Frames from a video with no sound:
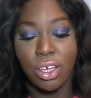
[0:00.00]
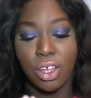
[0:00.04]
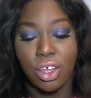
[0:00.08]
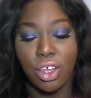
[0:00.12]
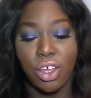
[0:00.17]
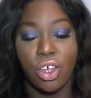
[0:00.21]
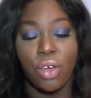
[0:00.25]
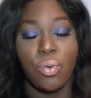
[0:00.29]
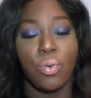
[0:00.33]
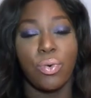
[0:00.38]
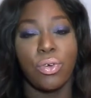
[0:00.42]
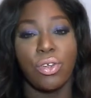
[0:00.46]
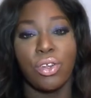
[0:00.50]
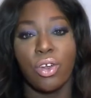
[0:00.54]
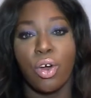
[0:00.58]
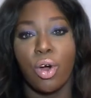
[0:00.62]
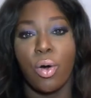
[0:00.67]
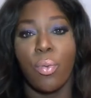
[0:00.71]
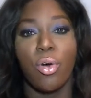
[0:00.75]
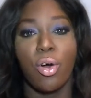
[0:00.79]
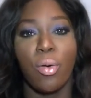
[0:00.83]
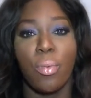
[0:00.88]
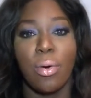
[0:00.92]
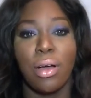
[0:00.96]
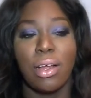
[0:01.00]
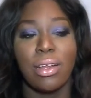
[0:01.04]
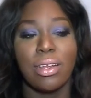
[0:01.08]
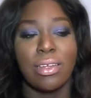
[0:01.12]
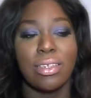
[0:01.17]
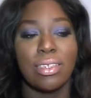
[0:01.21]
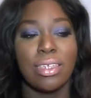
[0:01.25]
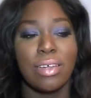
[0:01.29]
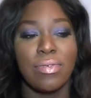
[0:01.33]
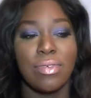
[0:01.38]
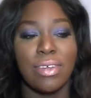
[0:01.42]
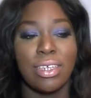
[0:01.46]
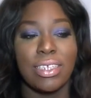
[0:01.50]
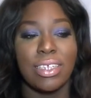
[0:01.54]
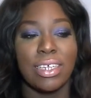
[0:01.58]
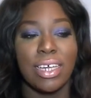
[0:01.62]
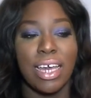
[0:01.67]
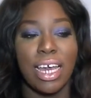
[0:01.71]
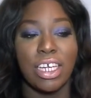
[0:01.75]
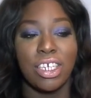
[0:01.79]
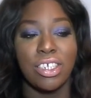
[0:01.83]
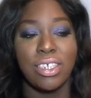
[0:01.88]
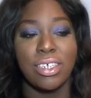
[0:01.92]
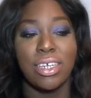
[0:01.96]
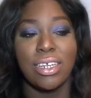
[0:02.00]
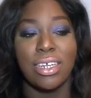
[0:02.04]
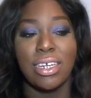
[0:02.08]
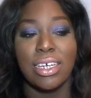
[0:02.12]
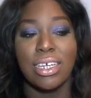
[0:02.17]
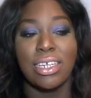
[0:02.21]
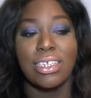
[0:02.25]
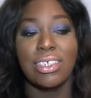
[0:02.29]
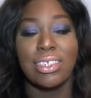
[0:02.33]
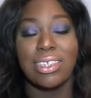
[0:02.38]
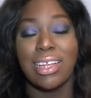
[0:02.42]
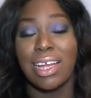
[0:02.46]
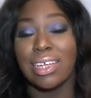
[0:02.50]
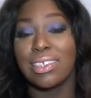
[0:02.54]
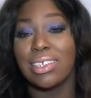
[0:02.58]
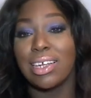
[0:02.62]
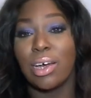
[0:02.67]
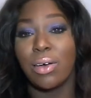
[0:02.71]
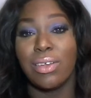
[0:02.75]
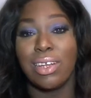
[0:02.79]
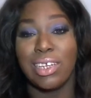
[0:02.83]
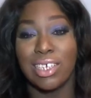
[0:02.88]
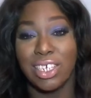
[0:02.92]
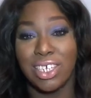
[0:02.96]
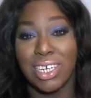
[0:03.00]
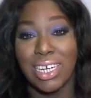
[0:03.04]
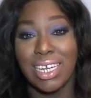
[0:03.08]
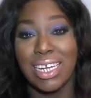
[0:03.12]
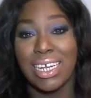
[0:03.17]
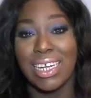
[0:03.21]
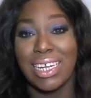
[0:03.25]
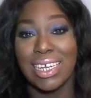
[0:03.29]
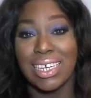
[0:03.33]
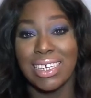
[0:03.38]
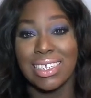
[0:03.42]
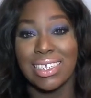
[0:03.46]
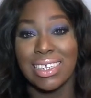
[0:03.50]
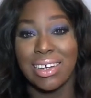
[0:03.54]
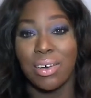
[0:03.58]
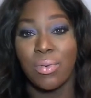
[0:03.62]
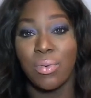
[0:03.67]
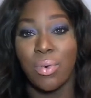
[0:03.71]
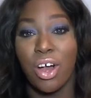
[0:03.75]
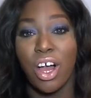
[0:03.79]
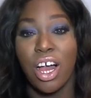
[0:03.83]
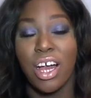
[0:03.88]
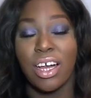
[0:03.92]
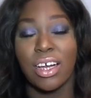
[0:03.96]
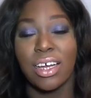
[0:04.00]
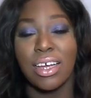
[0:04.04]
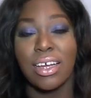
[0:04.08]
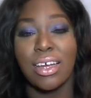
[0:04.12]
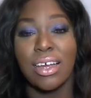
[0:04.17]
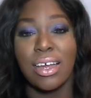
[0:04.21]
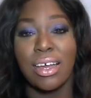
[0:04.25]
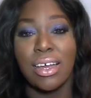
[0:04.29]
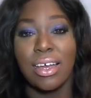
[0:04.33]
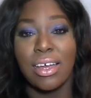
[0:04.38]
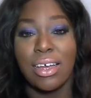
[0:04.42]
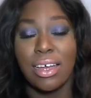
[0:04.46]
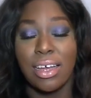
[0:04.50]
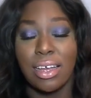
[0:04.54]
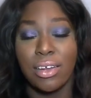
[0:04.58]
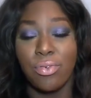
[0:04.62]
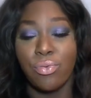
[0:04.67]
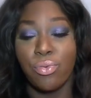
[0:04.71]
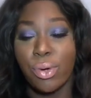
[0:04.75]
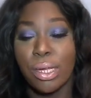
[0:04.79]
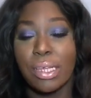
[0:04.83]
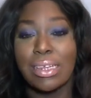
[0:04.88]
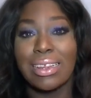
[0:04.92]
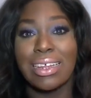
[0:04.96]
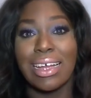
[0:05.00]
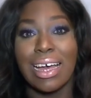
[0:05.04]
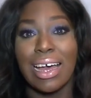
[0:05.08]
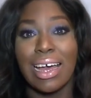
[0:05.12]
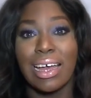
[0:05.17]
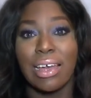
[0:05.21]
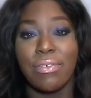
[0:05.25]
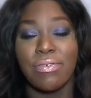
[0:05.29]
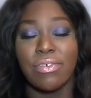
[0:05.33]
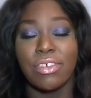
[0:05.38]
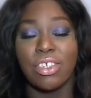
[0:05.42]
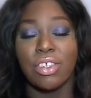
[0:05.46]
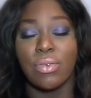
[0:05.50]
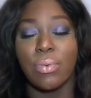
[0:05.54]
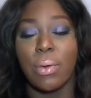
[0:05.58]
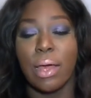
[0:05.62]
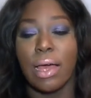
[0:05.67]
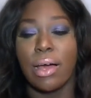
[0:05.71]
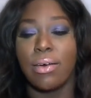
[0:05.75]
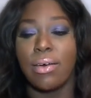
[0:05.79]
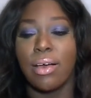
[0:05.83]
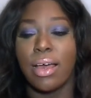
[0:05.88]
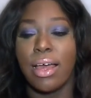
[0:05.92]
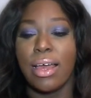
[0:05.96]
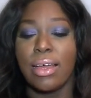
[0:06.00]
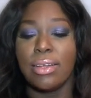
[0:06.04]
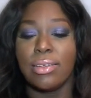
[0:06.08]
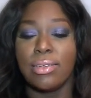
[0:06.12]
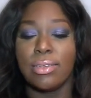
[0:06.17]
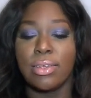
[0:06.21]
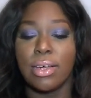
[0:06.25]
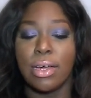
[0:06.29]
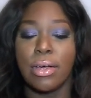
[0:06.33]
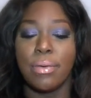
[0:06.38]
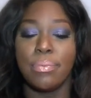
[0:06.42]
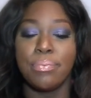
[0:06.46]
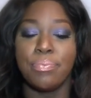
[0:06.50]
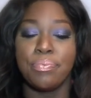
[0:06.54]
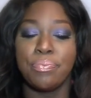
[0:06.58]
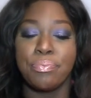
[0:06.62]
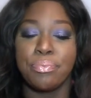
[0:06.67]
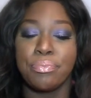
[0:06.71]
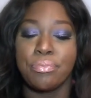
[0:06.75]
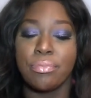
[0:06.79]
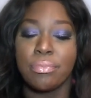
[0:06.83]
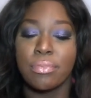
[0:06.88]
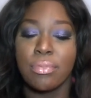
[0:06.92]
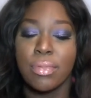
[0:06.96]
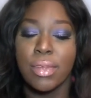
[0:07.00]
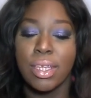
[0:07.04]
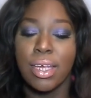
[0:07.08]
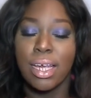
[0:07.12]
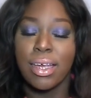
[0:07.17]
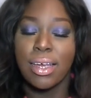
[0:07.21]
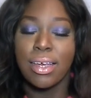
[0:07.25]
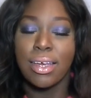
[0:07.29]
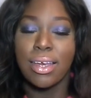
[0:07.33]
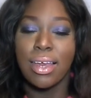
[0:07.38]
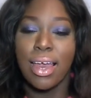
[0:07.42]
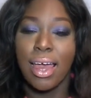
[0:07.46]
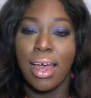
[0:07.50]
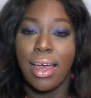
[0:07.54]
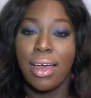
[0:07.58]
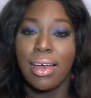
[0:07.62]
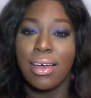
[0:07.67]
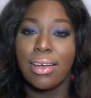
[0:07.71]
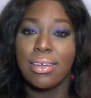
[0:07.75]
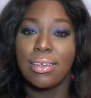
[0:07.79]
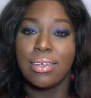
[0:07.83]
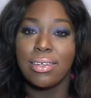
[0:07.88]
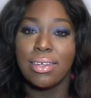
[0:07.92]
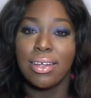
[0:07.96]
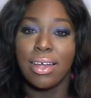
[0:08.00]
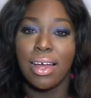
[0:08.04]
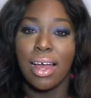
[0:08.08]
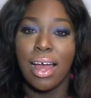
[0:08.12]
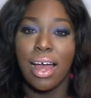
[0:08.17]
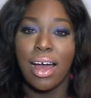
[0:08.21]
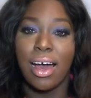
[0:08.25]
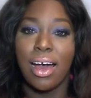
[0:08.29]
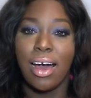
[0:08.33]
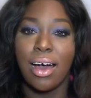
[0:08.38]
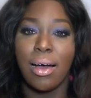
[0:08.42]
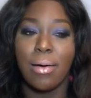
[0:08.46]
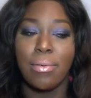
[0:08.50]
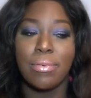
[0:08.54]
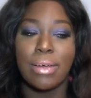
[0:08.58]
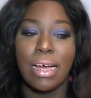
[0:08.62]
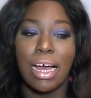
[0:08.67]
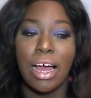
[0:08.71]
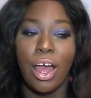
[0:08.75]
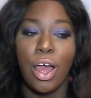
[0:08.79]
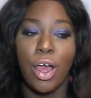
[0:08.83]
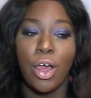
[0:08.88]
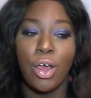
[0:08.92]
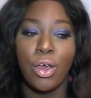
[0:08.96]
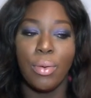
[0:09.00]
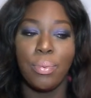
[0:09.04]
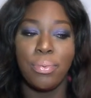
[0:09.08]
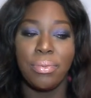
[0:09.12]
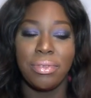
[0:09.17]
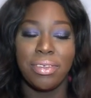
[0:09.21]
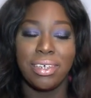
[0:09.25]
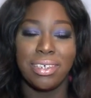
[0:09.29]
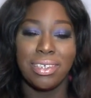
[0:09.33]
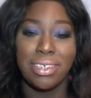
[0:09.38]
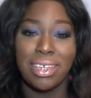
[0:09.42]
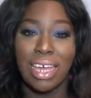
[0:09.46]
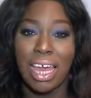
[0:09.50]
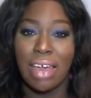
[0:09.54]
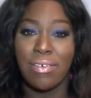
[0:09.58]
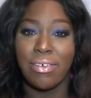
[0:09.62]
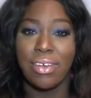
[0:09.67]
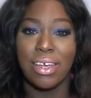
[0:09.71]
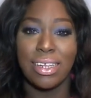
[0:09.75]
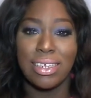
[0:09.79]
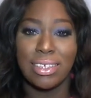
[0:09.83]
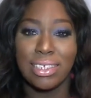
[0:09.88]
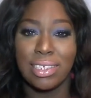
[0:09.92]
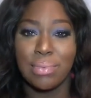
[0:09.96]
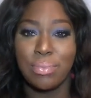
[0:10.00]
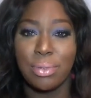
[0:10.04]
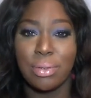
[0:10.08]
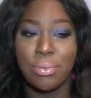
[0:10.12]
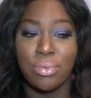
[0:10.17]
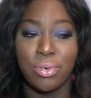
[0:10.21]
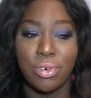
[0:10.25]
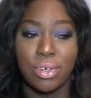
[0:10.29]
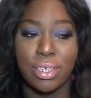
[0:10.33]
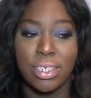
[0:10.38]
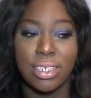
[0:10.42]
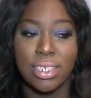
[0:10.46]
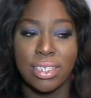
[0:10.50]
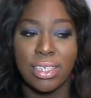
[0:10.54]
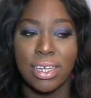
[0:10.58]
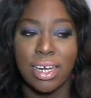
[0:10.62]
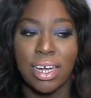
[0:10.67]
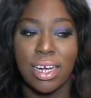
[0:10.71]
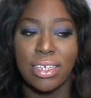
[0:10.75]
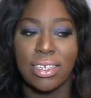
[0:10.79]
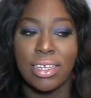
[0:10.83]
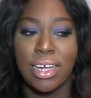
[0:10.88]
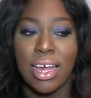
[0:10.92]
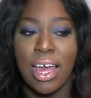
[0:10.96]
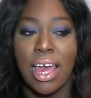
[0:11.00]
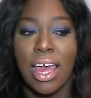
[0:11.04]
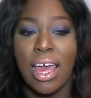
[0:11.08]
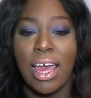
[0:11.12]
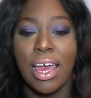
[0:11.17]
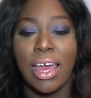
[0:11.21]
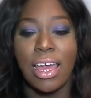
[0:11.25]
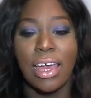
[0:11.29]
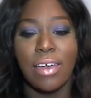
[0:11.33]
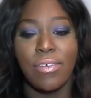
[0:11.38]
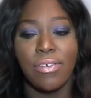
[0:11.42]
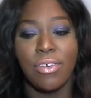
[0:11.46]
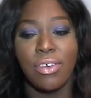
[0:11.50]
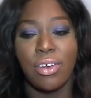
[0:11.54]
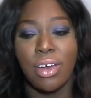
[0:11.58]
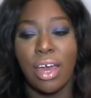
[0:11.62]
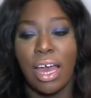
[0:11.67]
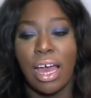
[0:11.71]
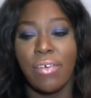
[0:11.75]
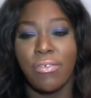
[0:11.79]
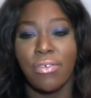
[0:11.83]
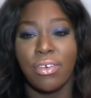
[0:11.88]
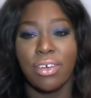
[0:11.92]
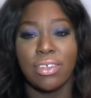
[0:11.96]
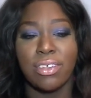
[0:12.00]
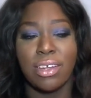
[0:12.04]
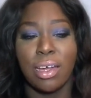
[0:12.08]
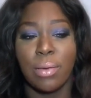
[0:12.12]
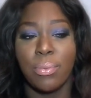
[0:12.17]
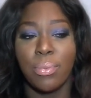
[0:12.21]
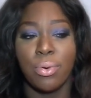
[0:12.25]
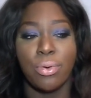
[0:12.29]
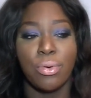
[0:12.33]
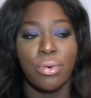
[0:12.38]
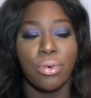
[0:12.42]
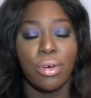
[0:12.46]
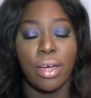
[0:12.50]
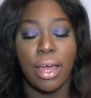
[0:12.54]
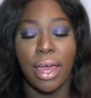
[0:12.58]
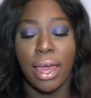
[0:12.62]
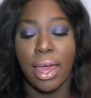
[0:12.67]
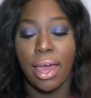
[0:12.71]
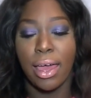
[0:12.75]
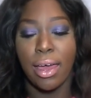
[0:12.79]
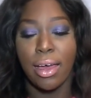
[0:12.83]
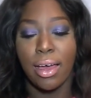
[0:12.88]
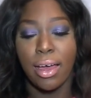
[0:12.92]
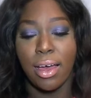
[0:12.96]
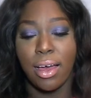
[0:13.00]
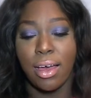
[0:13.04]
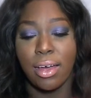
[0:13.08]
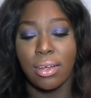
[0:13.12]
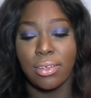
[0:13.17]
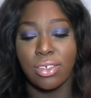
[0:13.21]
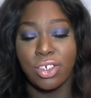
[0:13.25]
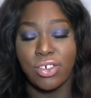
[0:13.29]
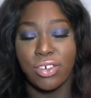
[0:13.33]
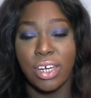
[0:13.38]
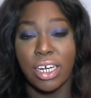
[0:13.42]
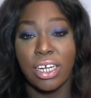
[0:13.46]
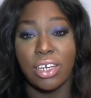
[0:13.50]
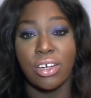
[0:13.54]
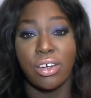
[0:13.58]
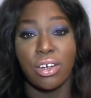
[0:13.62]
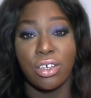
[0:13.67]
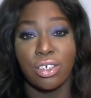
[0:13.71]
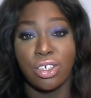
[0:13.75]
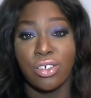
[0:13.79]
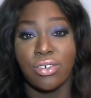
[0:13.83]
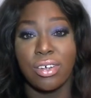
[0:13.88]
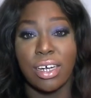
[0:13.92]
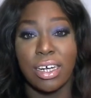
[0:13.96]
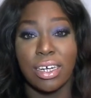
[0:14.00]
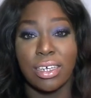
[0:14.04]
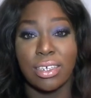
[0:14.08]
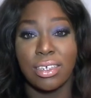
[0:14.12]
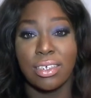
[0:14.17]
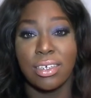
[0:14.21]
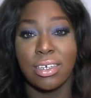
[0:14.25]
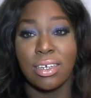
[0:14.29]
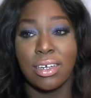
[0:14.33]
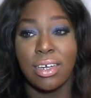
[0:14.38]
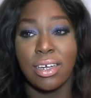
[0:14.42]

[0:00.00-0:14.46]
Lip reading: you will know more about civil litigation, and that's how literally it is at work in real life as well. And yeah. I hope this gave you a little bit more insight. If you have, for example, a training contract